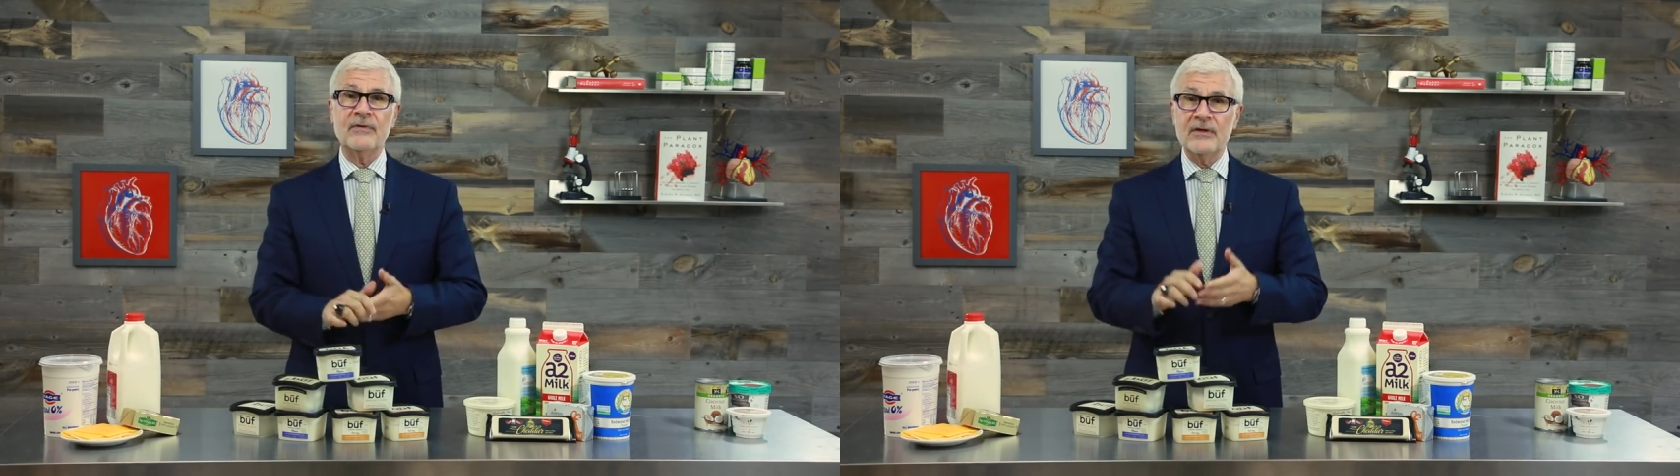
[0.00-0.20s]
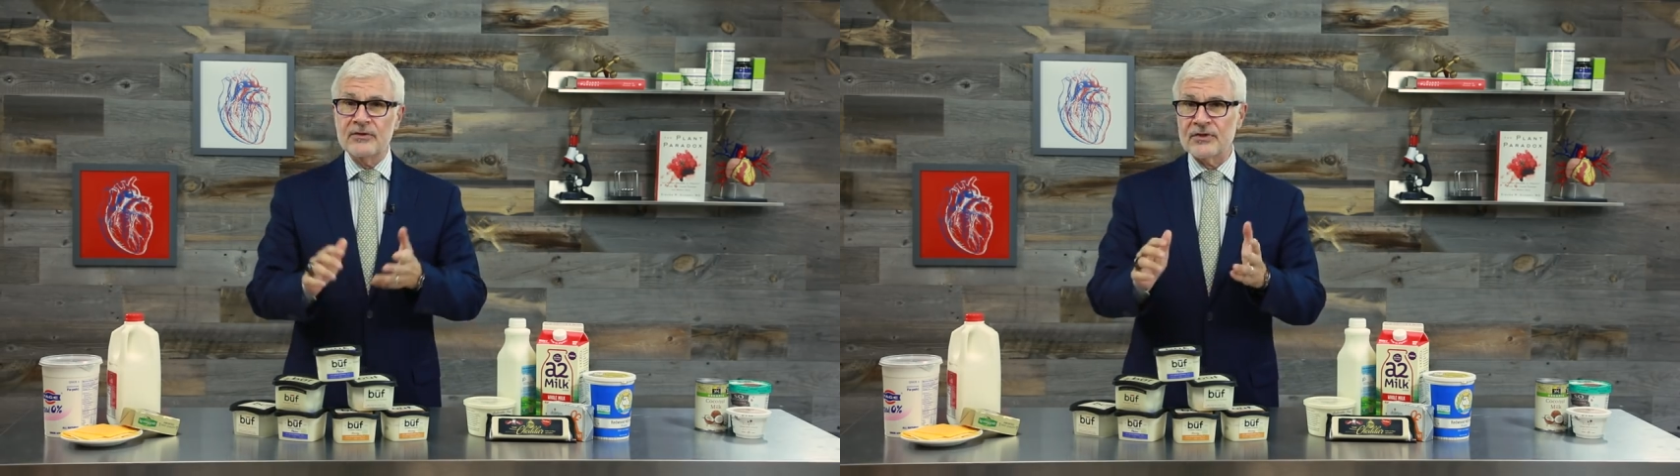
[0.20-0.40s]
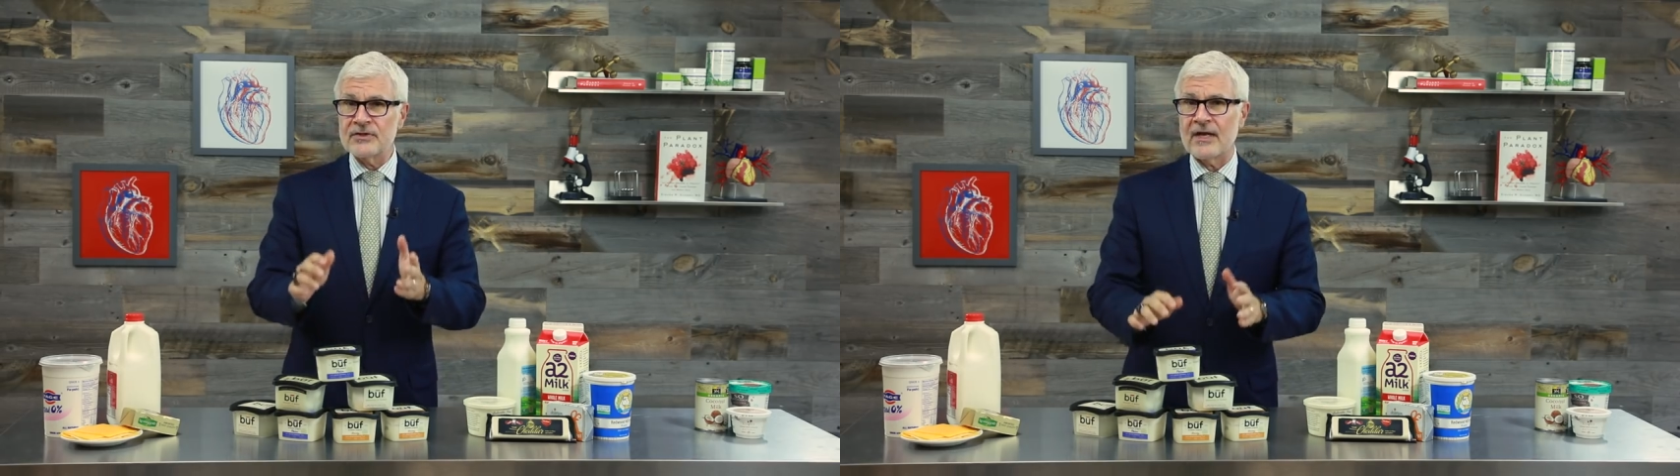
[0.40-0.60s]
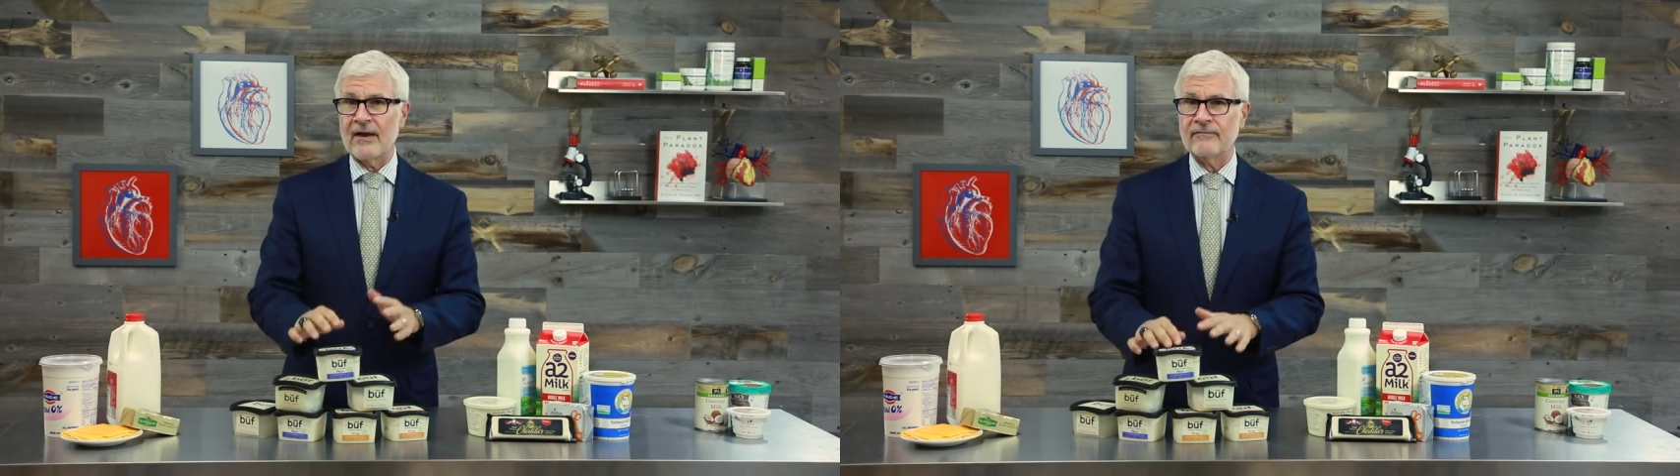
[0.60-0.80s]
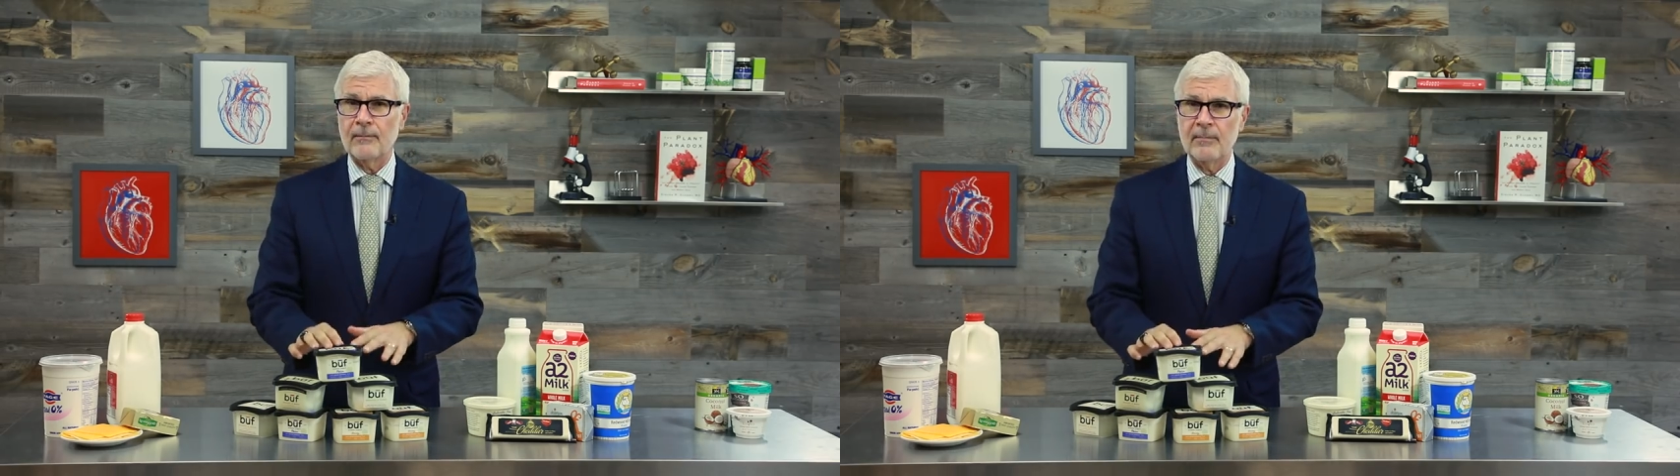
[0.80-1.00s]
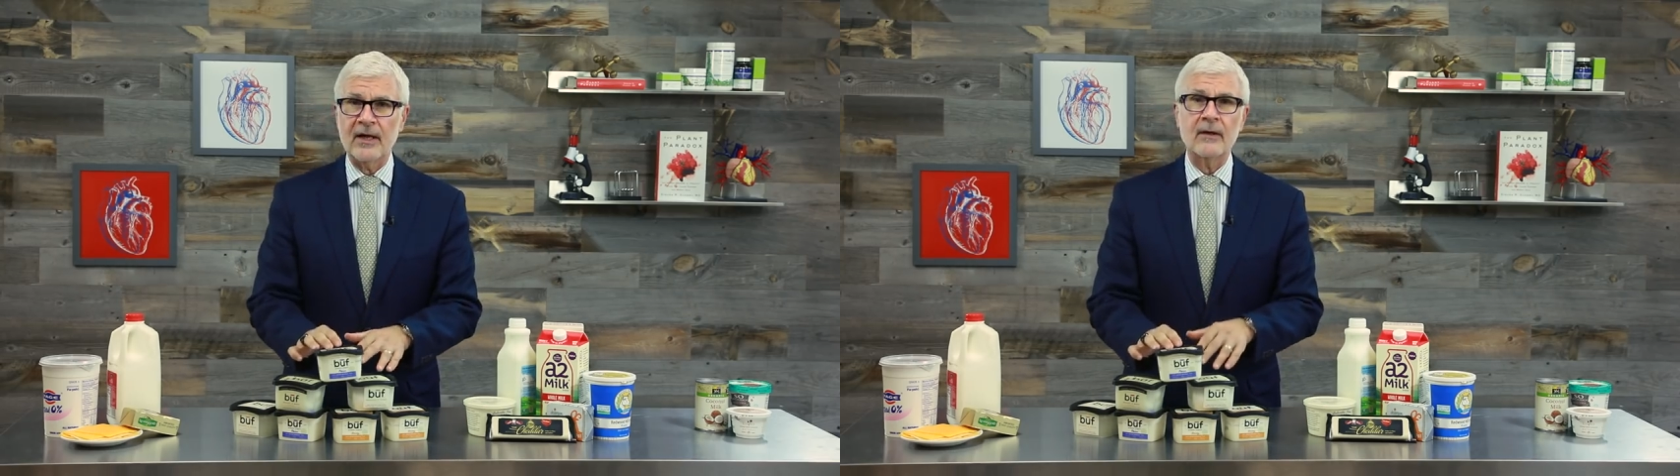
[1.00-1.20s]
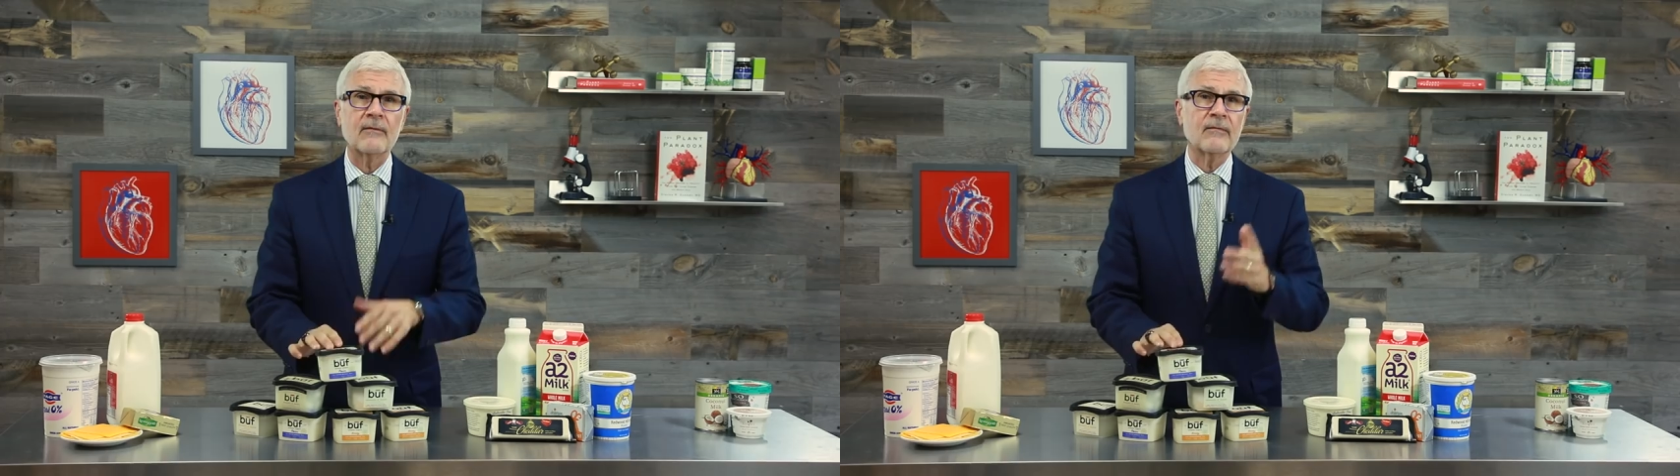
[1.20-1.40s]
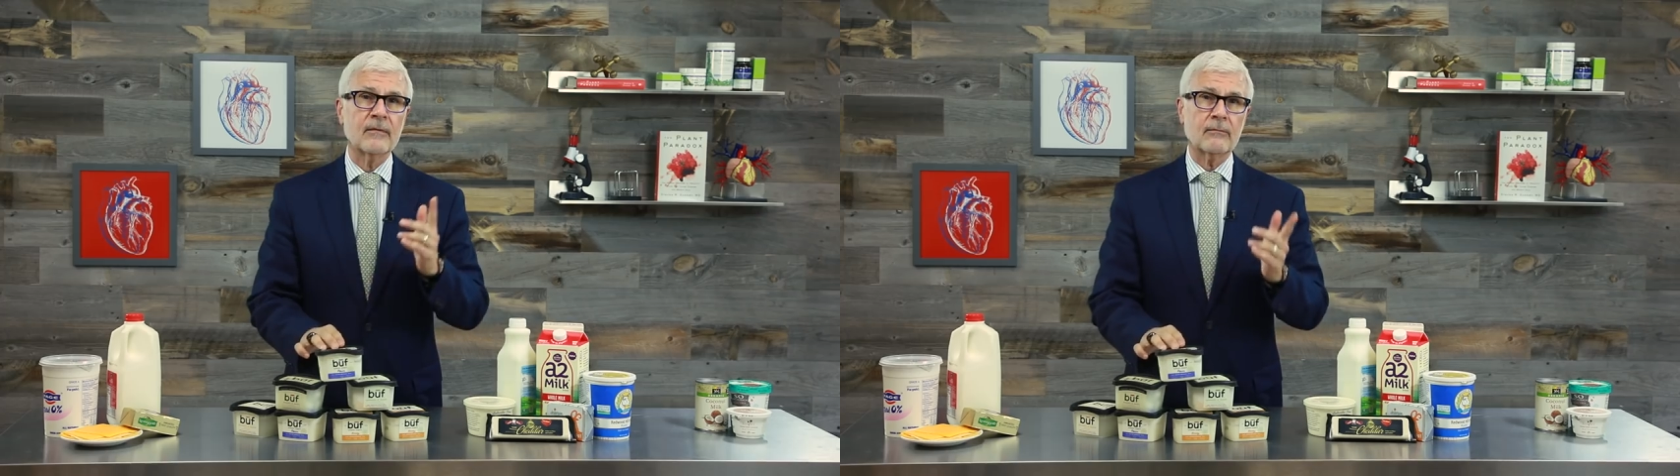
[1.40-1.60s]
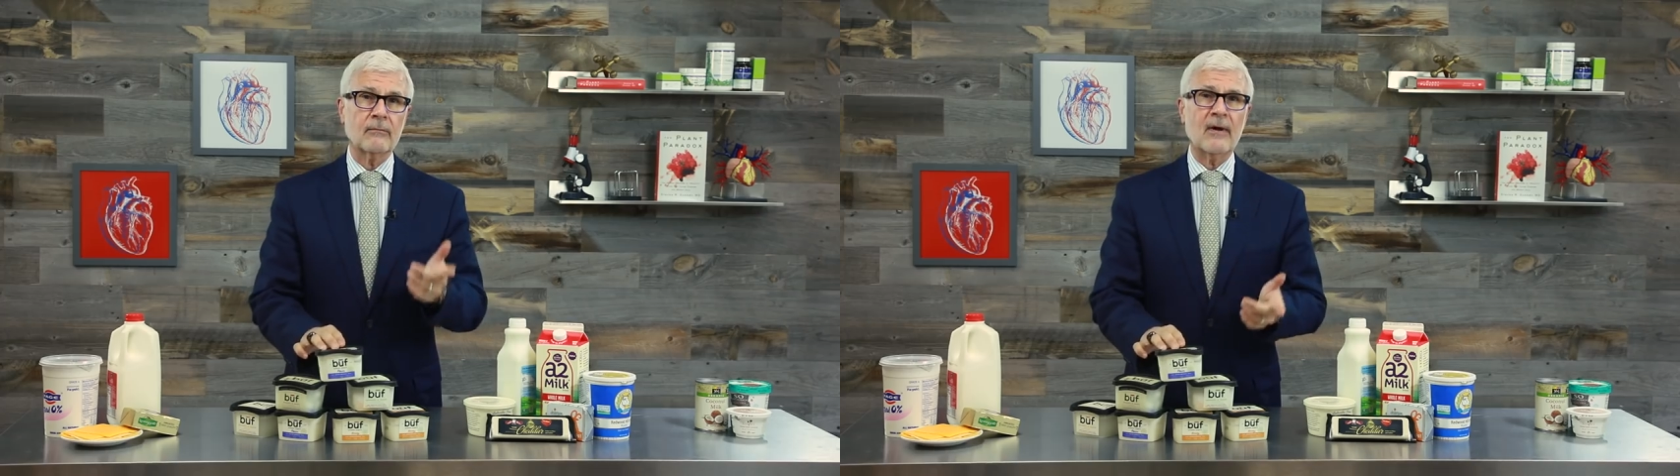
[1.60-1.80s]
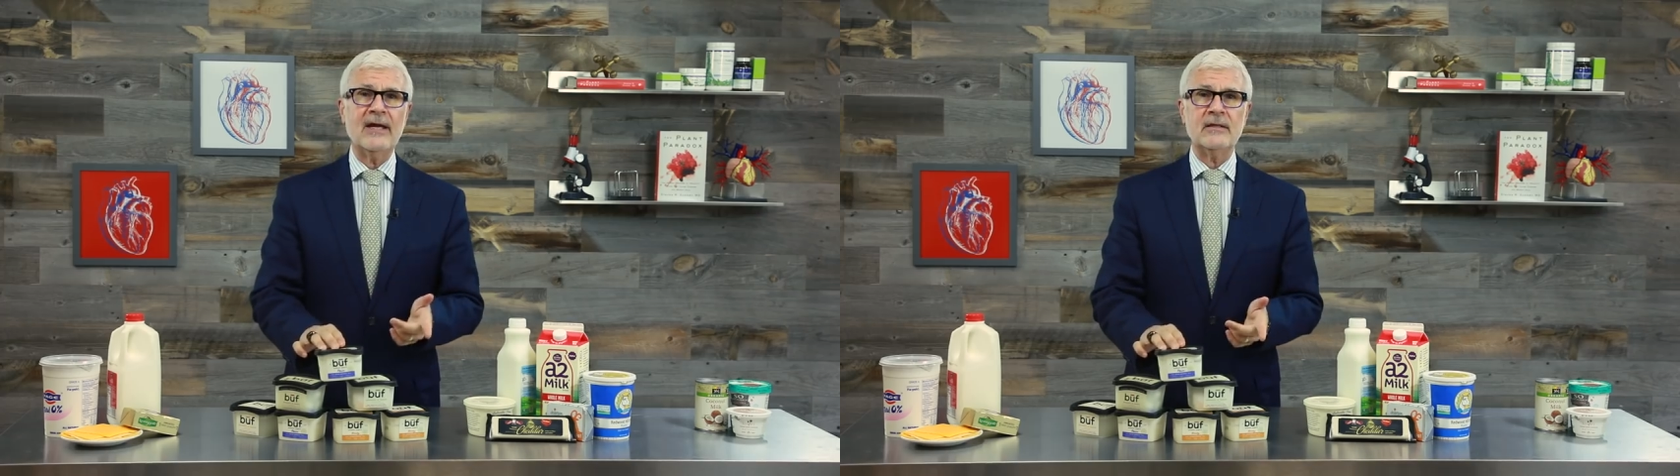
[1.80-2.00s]
You just have to pick the
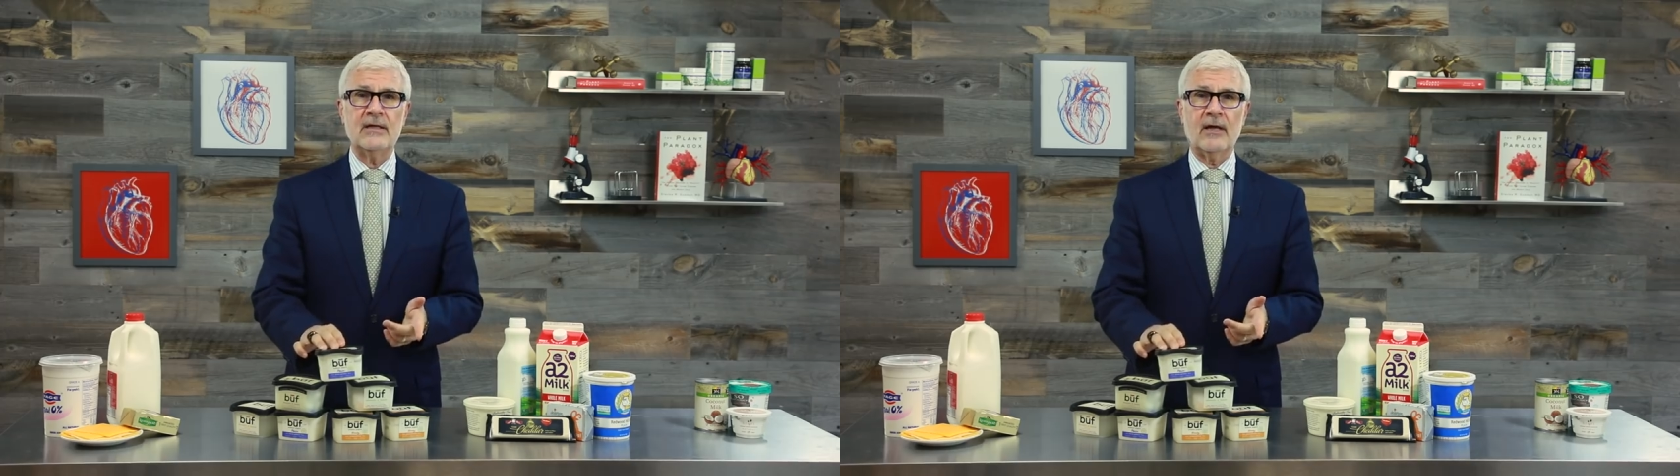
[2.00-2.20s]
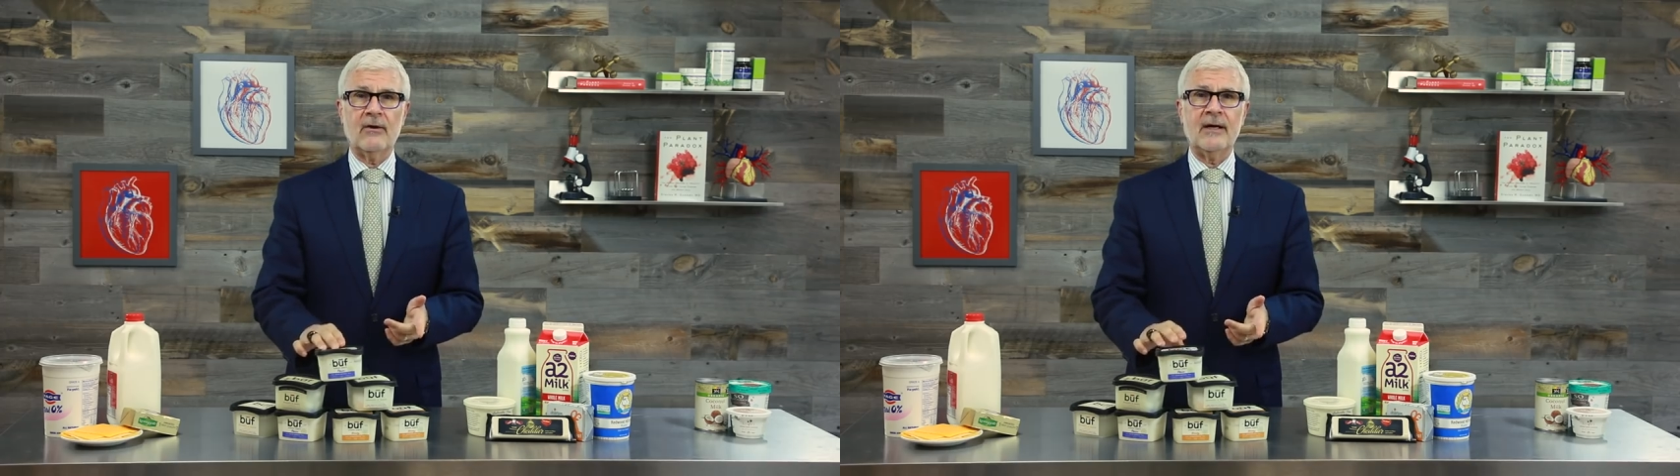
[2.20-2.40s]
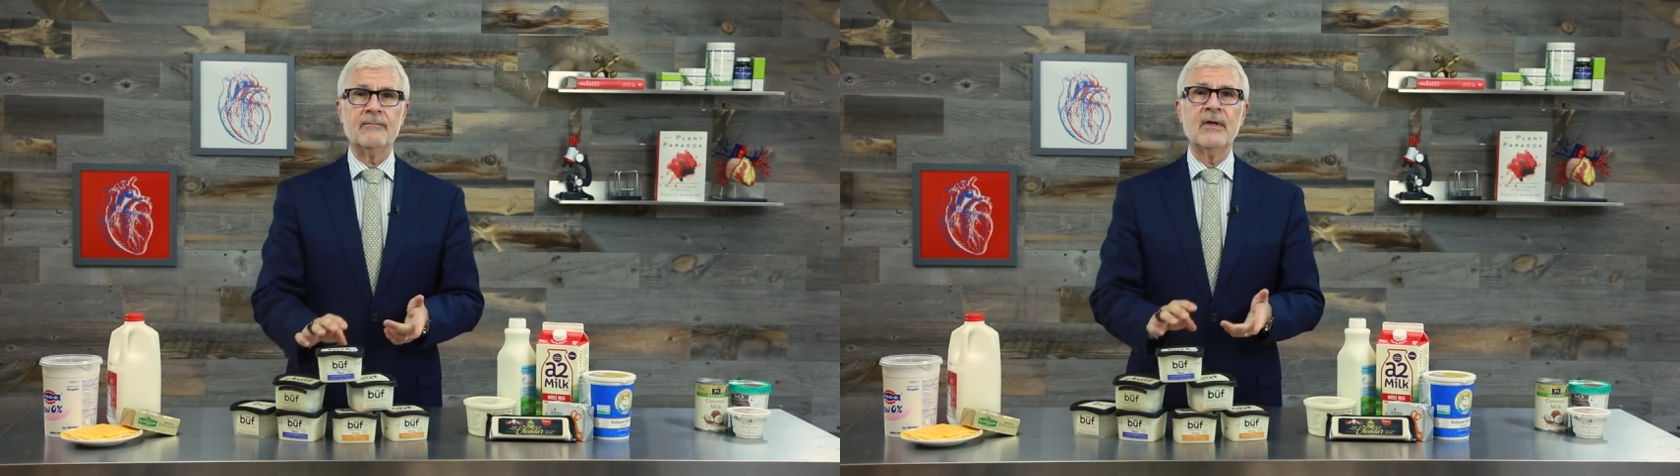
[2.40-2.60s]
right dairy.